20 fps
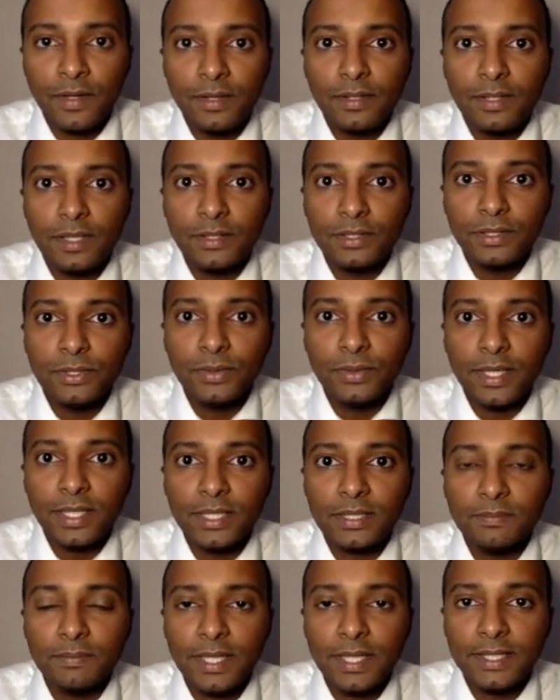Now
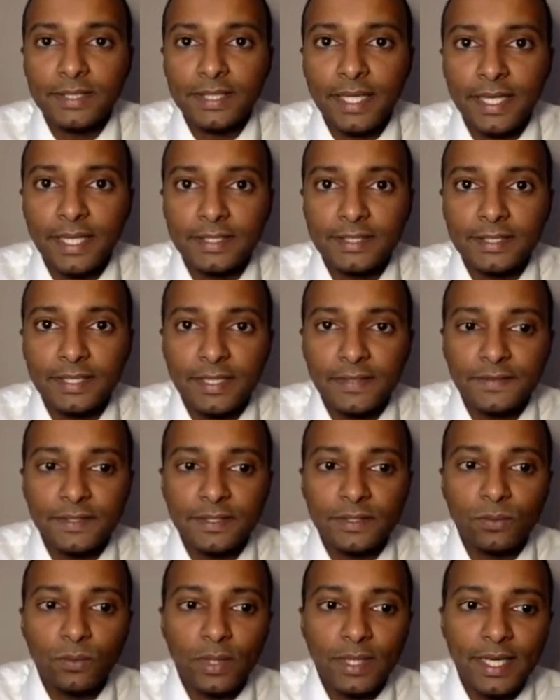2x minus x gives
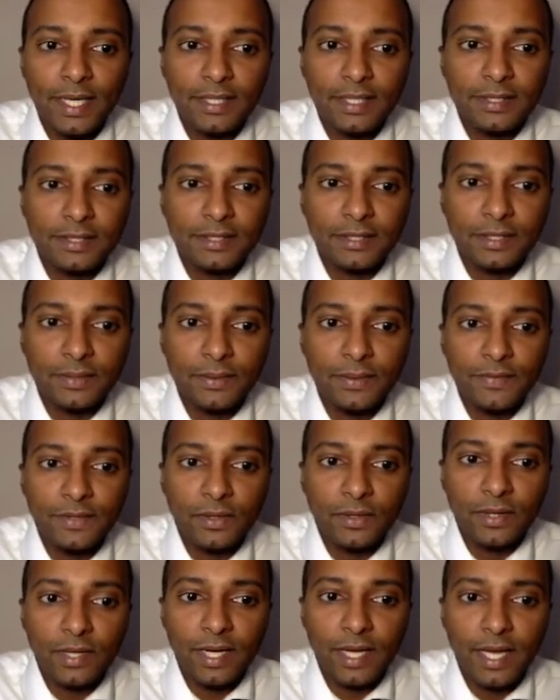us 1x so we've
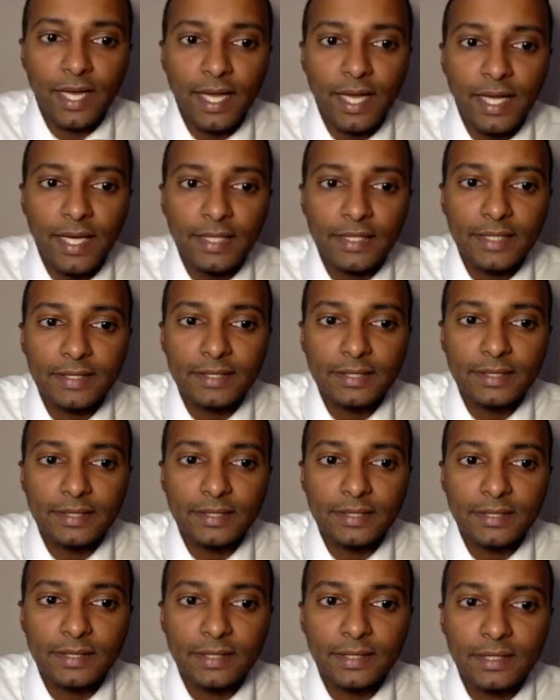got x
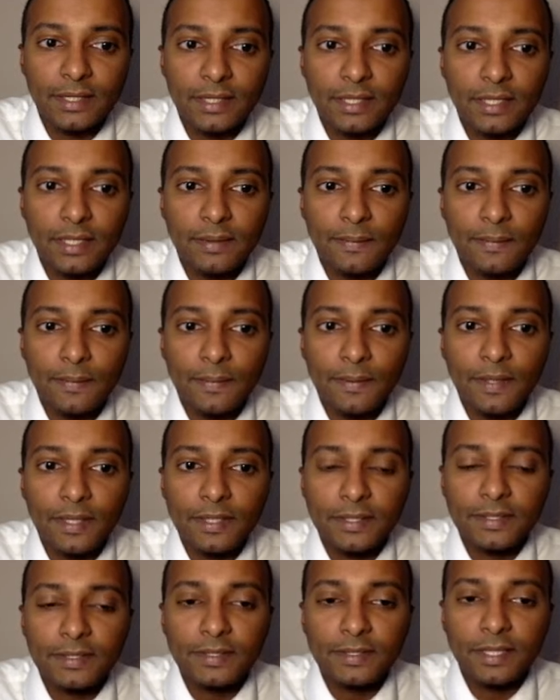
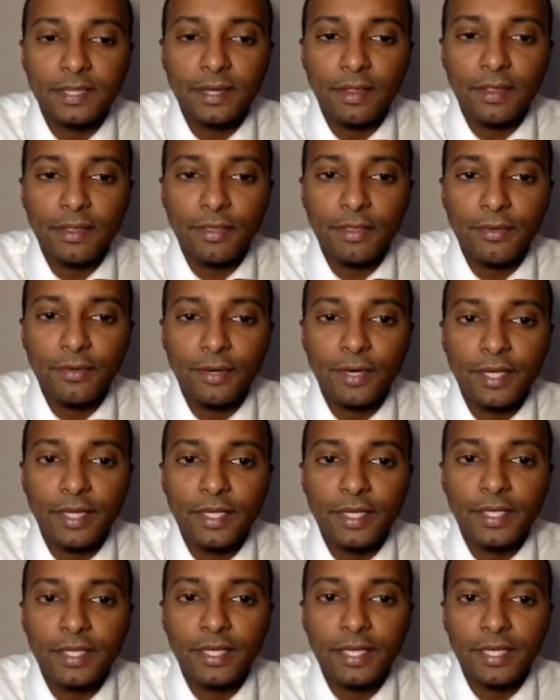plus
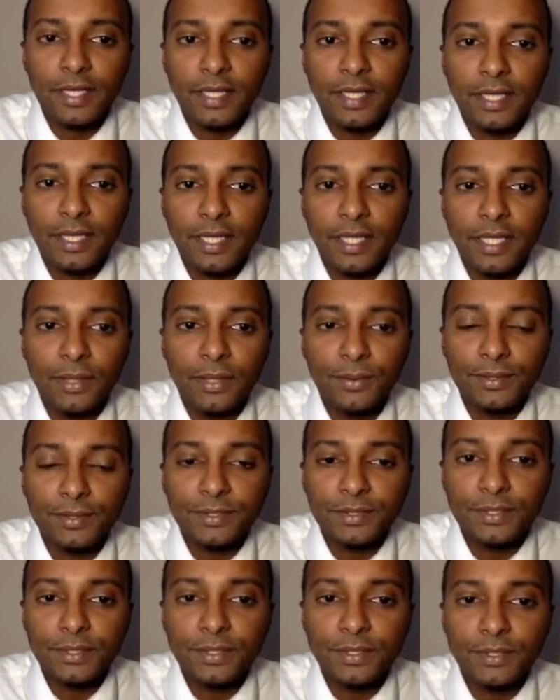3 equals
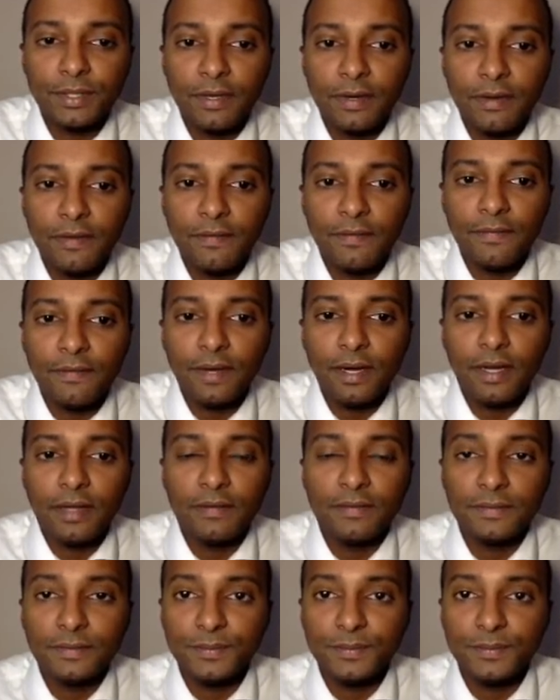to 5.